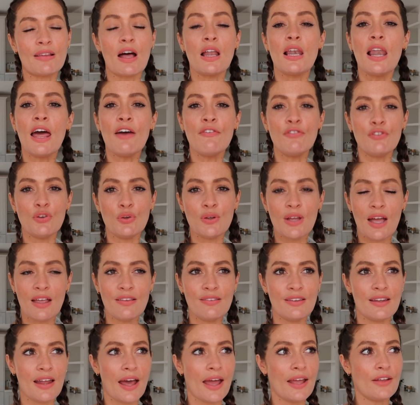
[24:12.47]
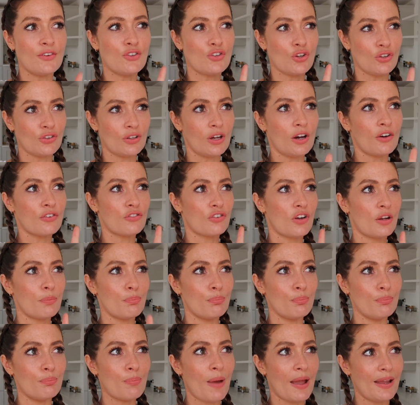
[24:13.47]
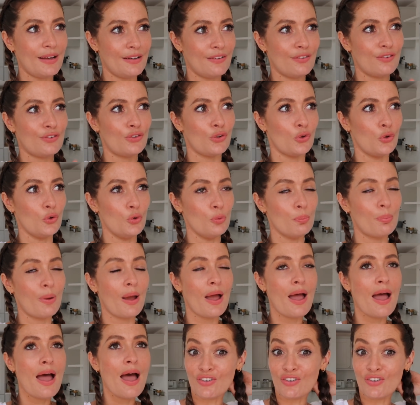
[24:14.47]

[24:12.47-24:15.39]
I left you yesterday just after I'd made soup,